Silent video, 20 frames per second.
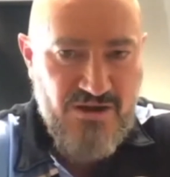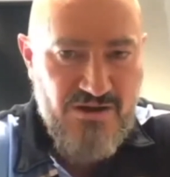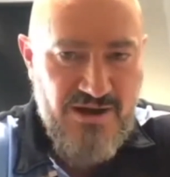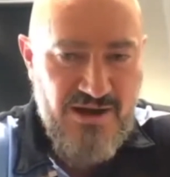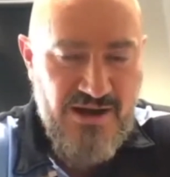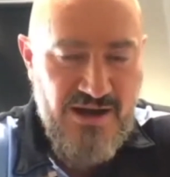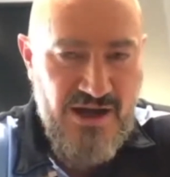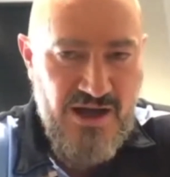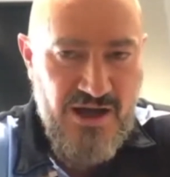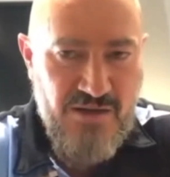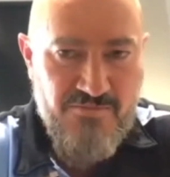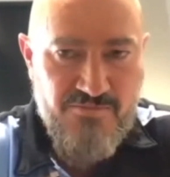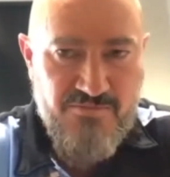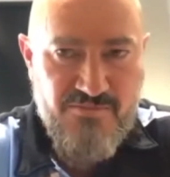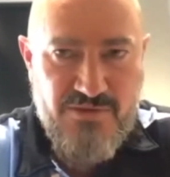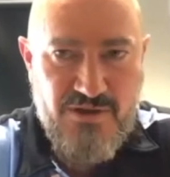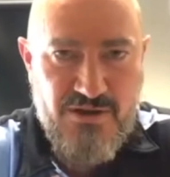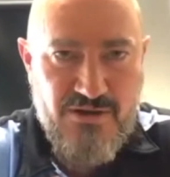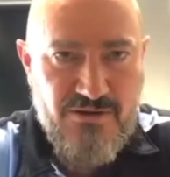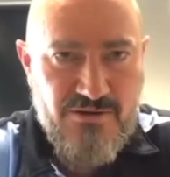
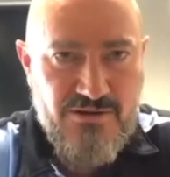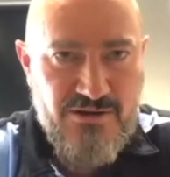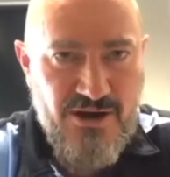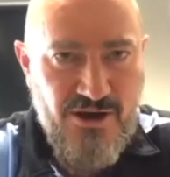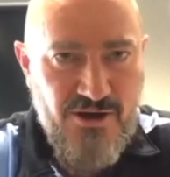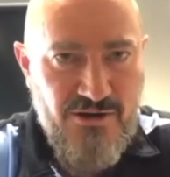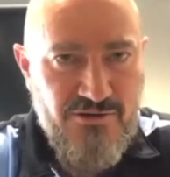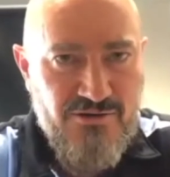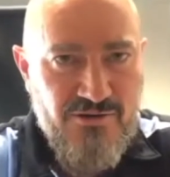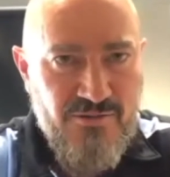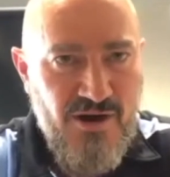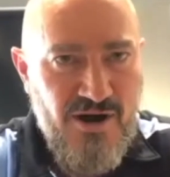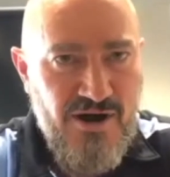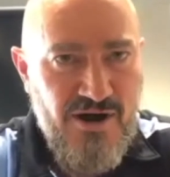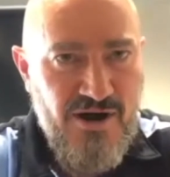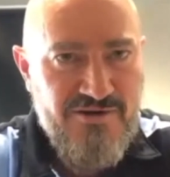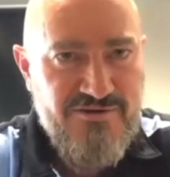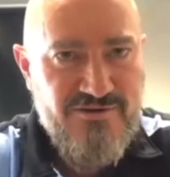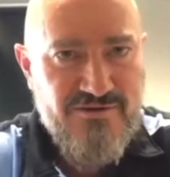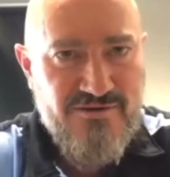Who am I
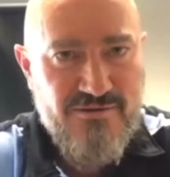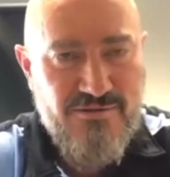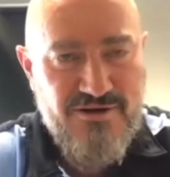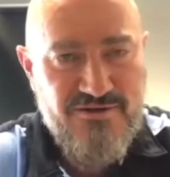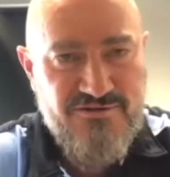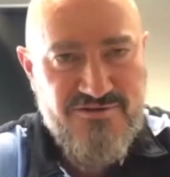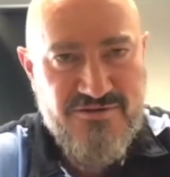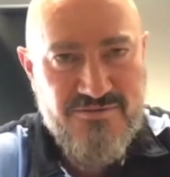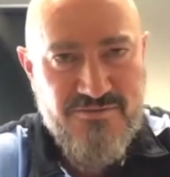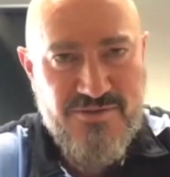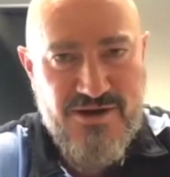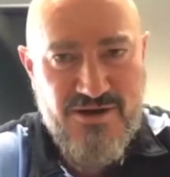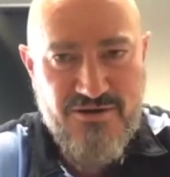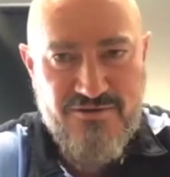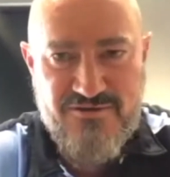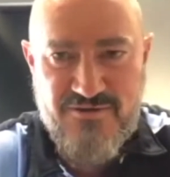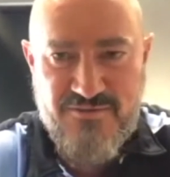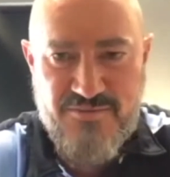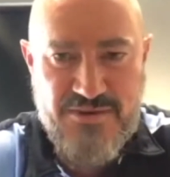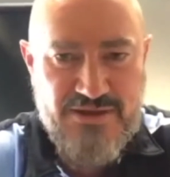to question Bielsa?